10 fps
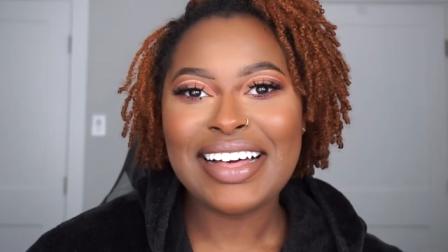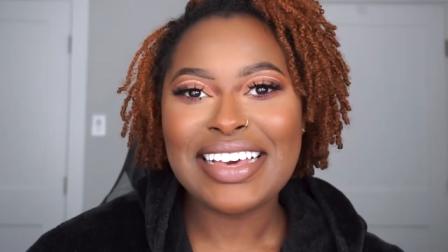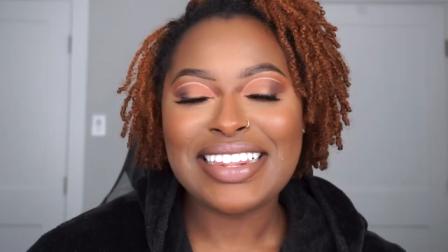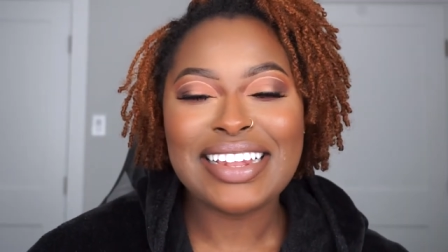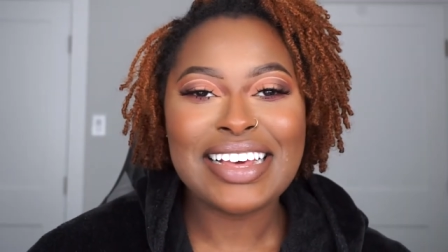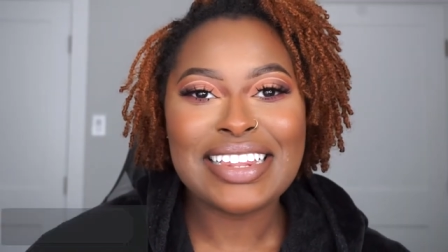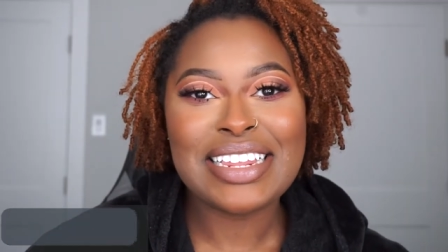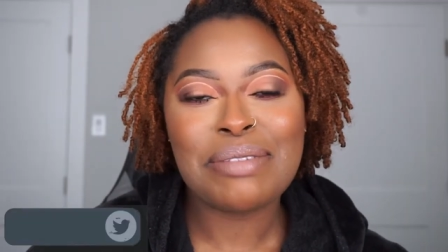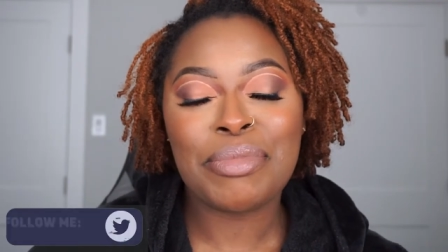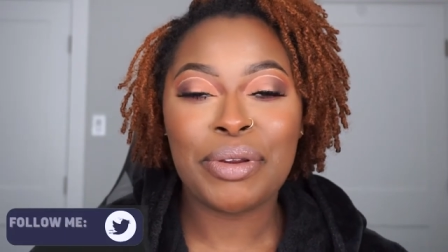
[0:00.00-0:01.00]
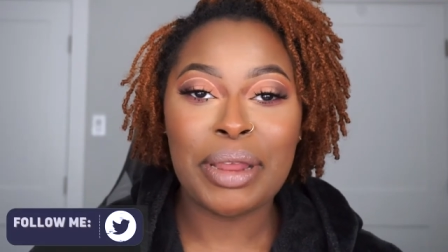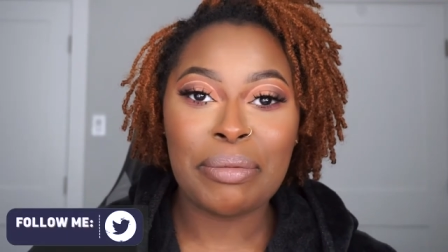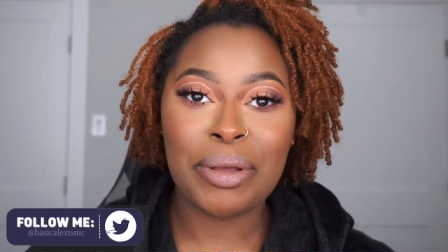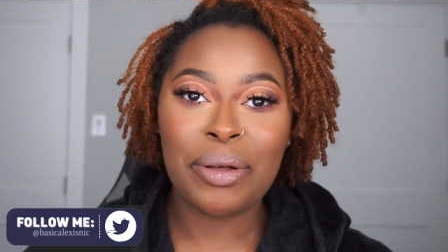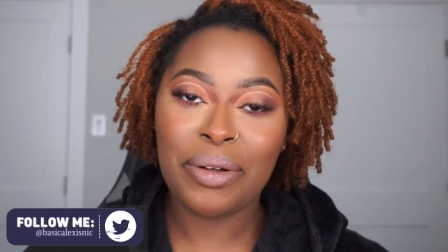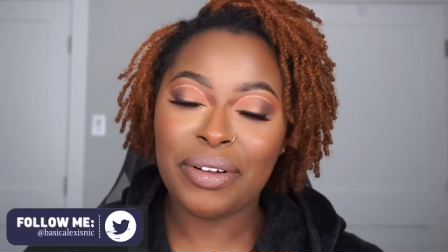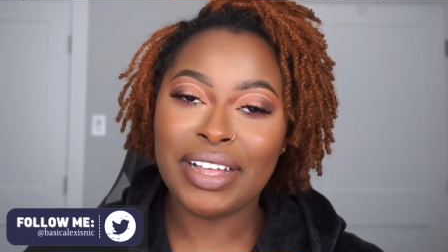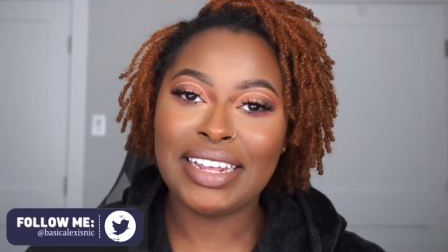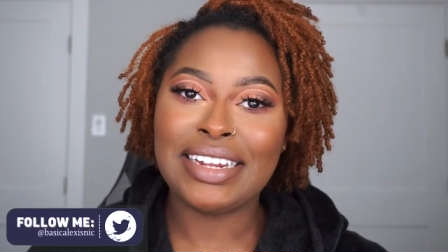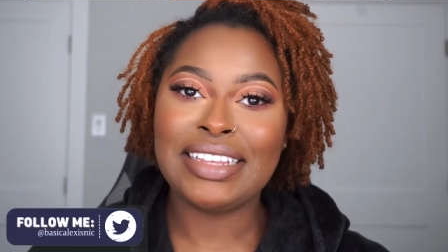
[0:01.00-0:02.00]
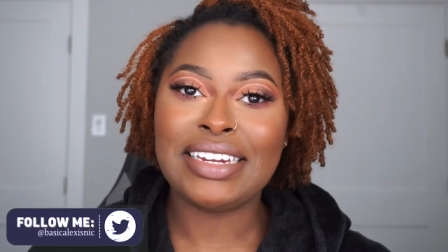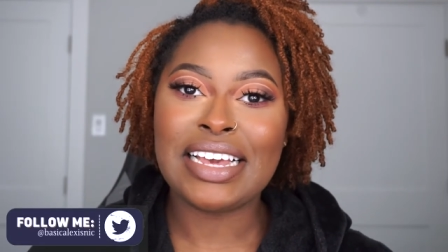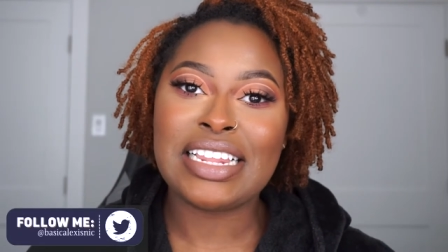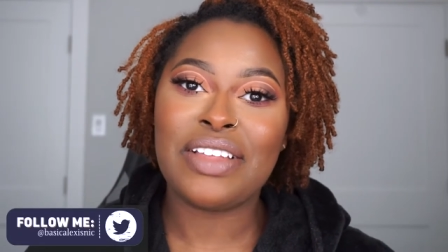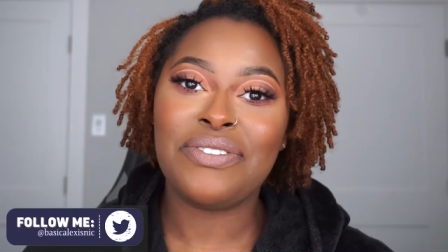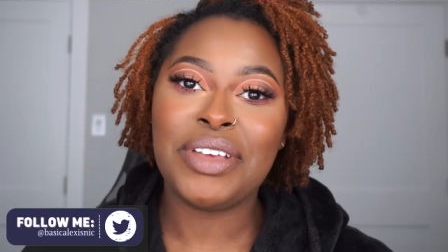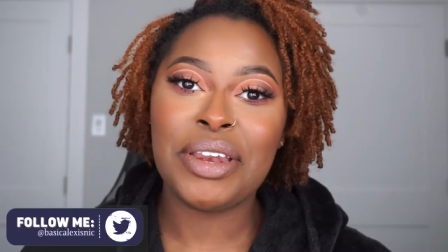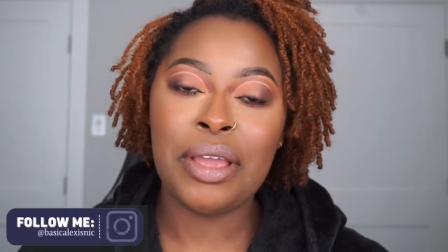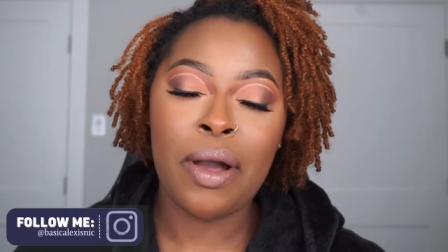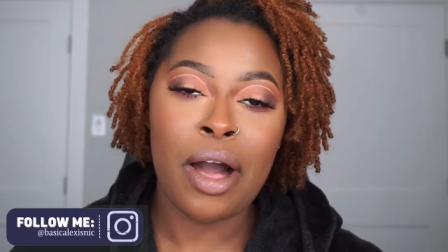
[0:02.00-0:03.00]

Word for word: it's Alexis, middle name Nicole, and in today's video,